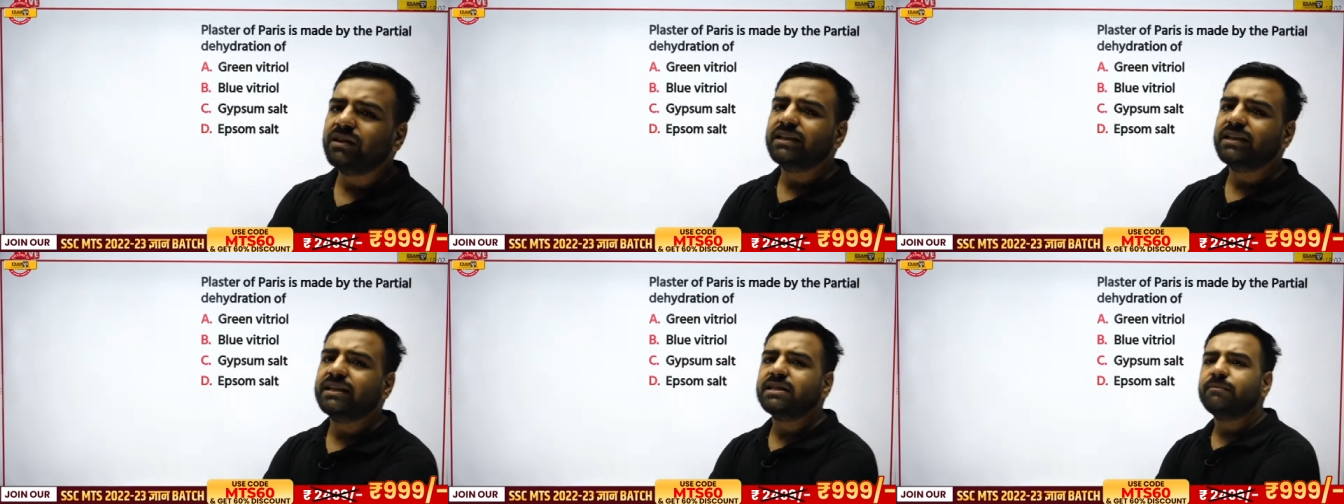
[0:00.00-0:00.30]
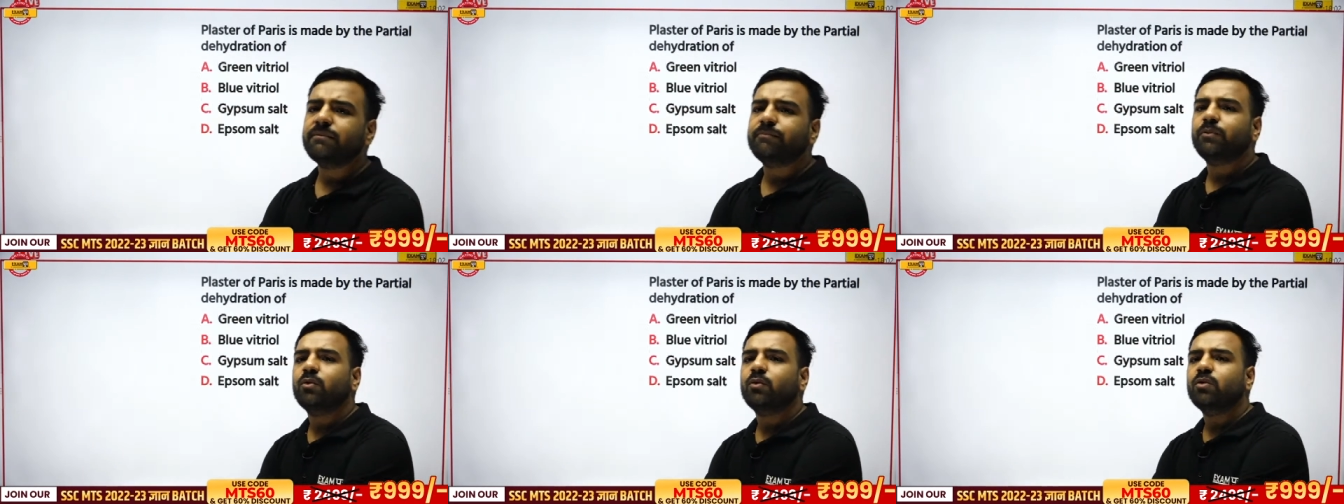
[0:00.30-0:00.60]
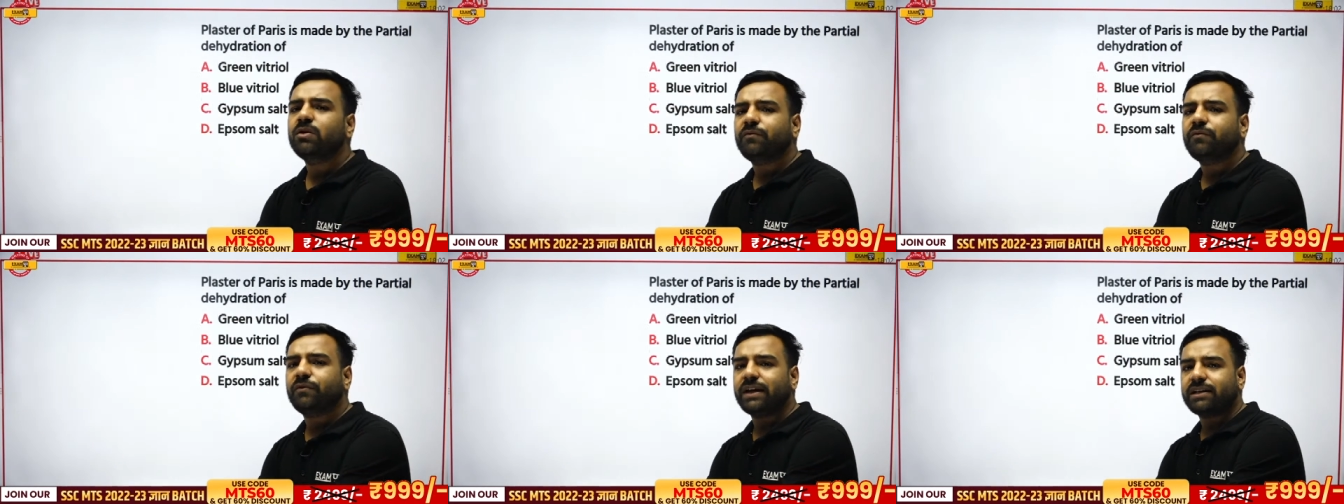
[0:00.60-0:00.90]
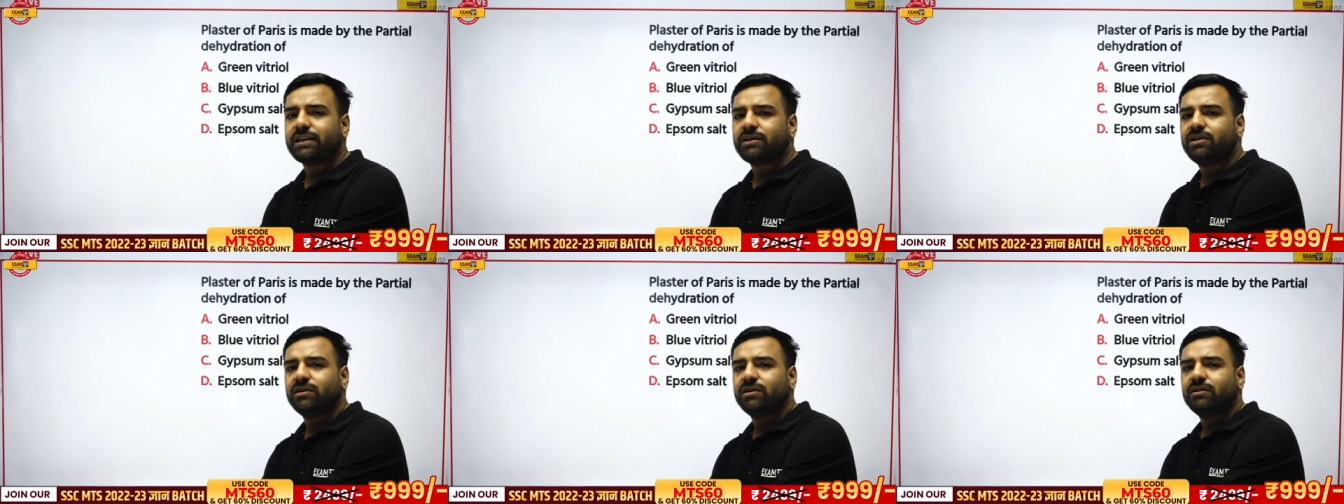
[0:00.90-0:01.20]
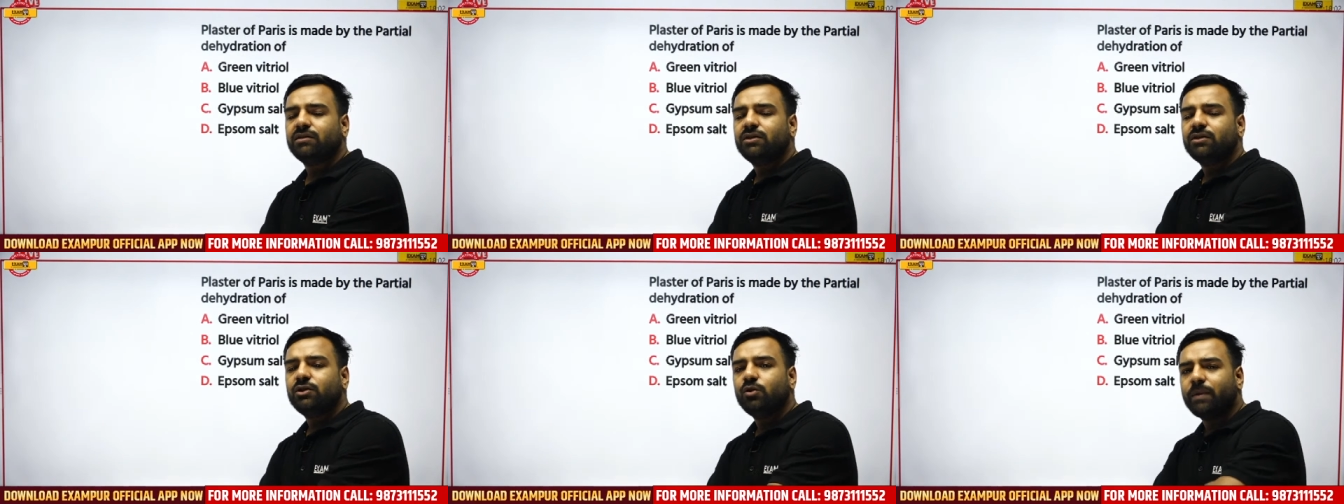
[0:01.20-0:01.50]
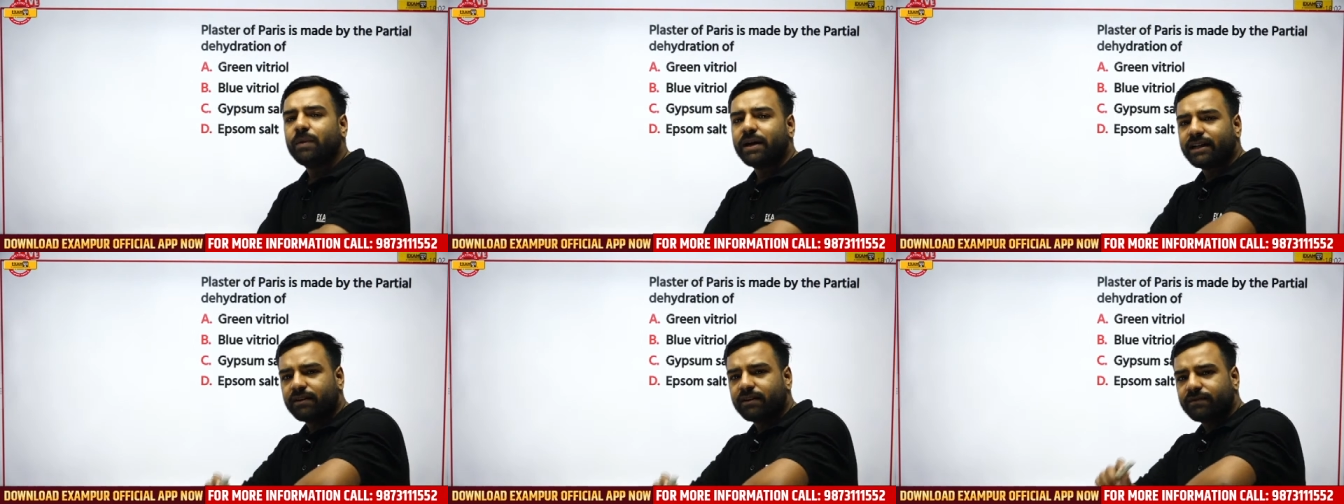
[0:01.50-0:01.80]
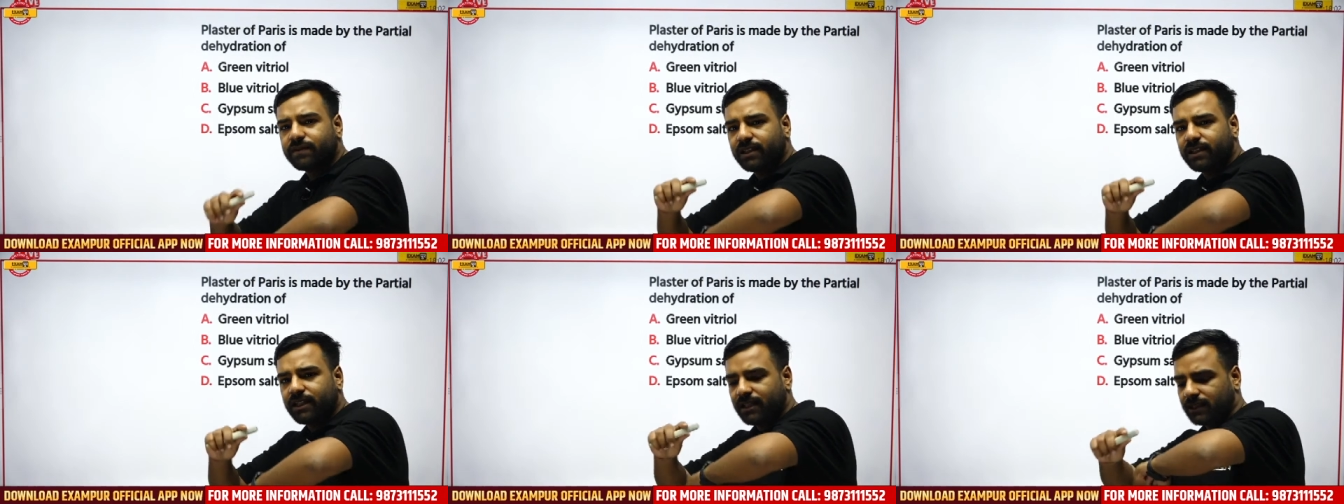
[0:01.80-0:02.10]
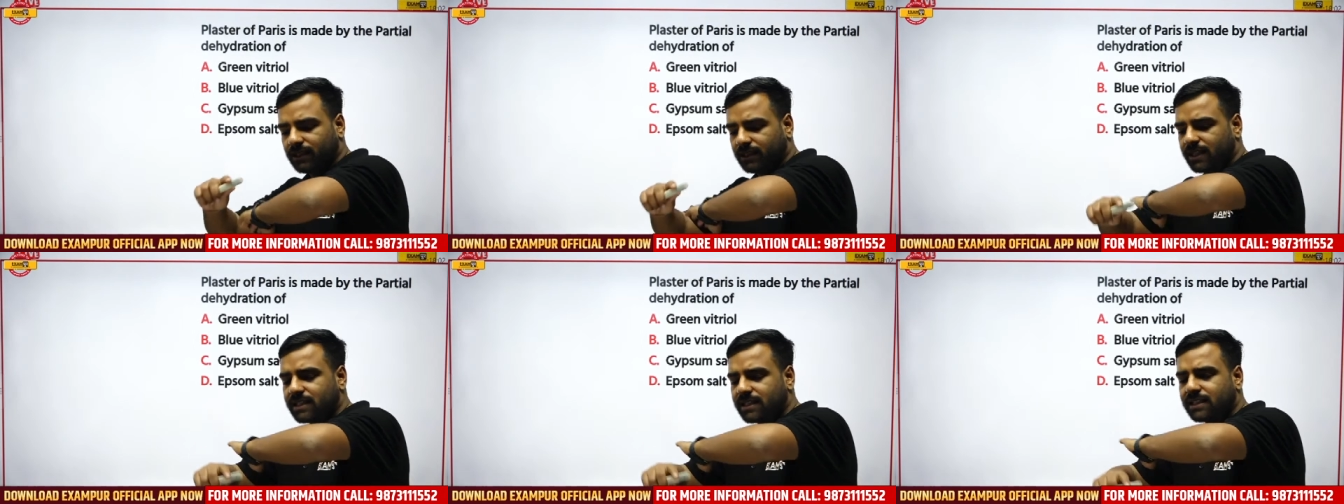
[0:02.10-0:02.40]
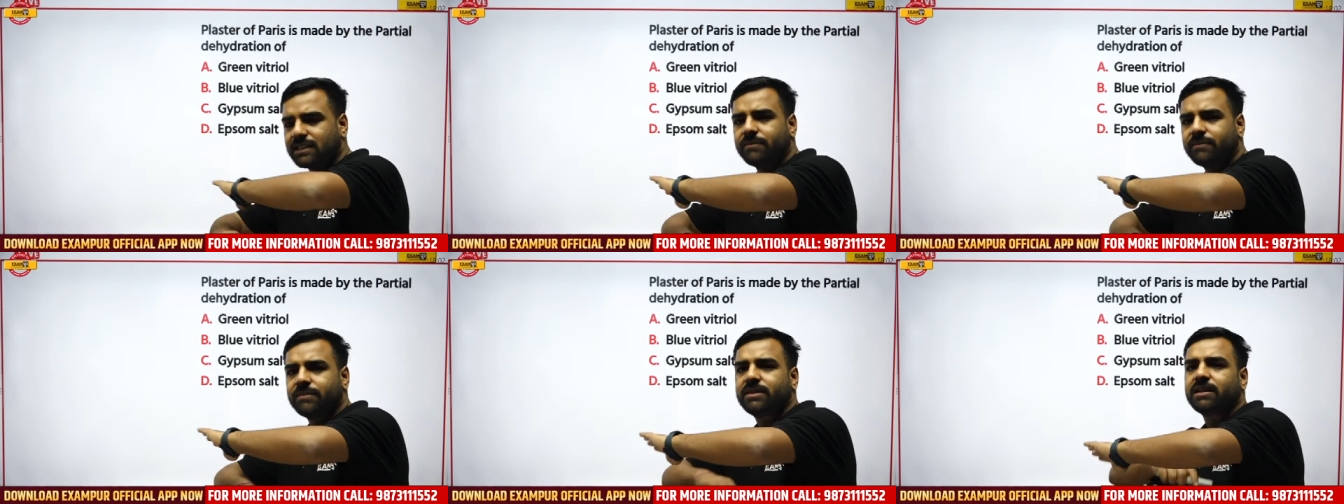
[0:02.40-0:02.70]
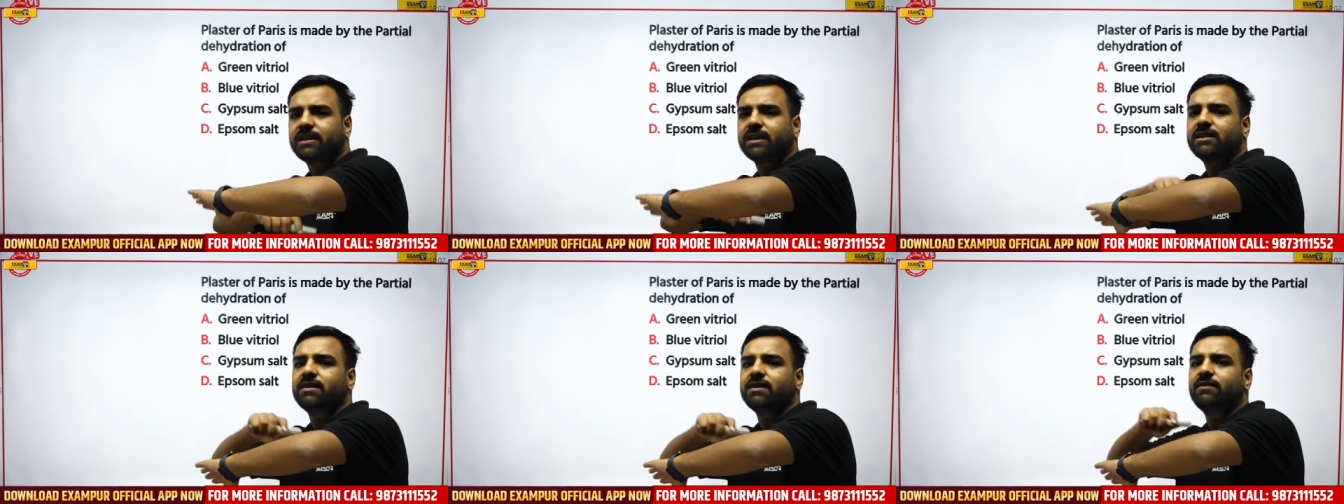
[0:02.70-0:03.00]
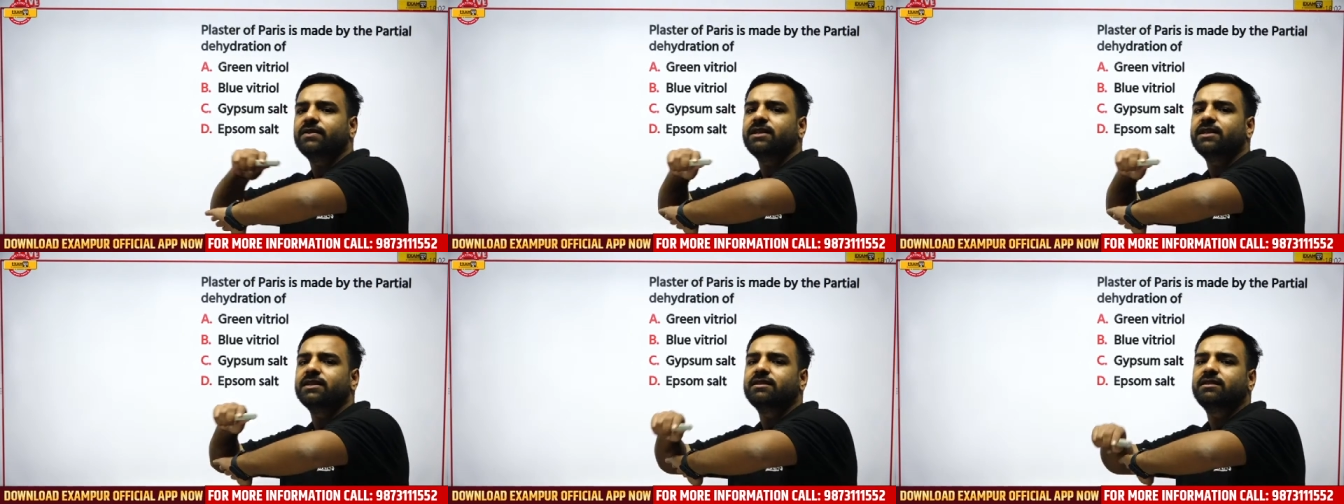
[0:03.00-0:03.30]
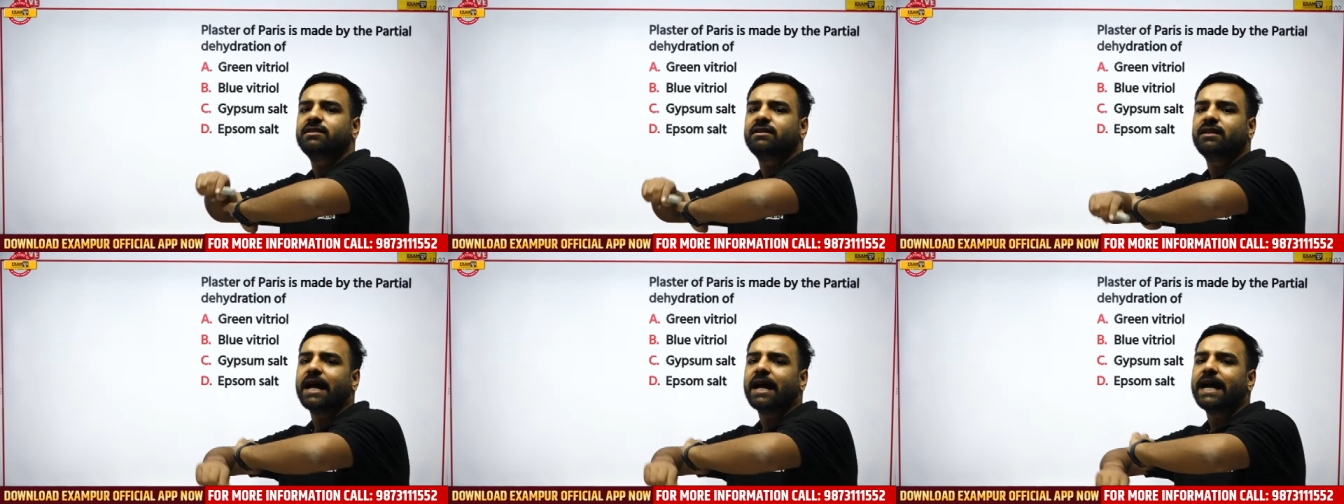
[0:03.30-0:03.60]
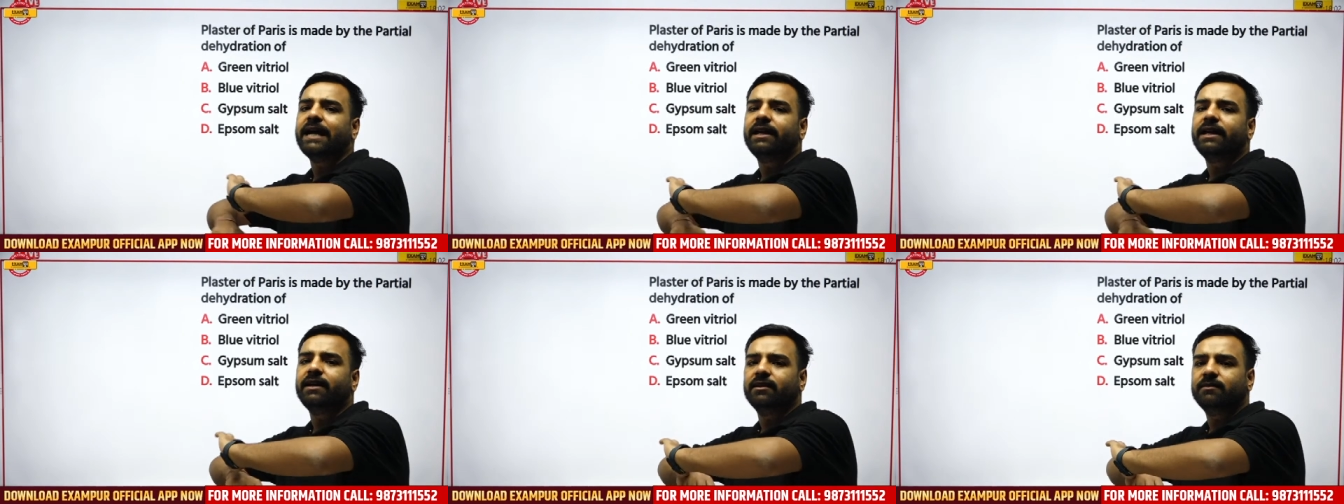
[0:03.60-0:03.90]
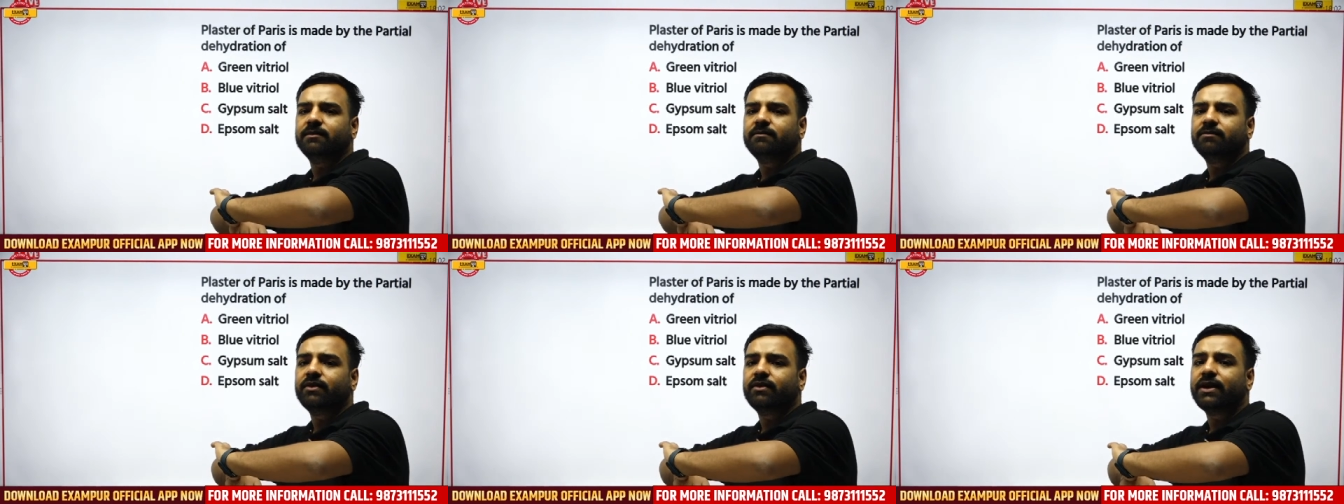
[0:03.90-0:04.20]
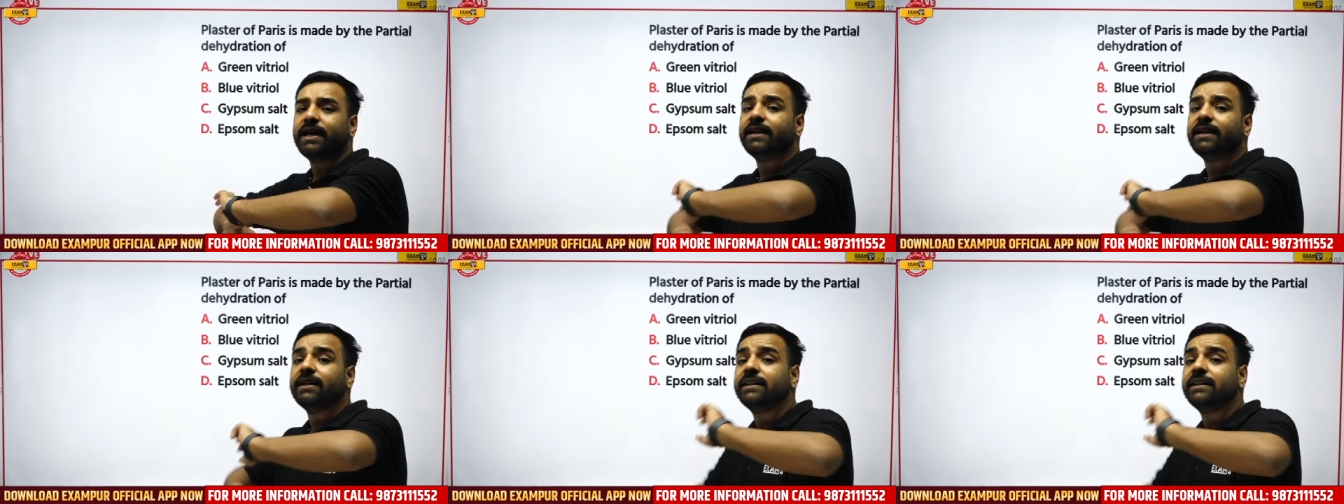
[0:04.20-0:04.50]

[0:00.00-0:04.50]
So whenever there's a bone fracture, you might have seen there's some structure which is tied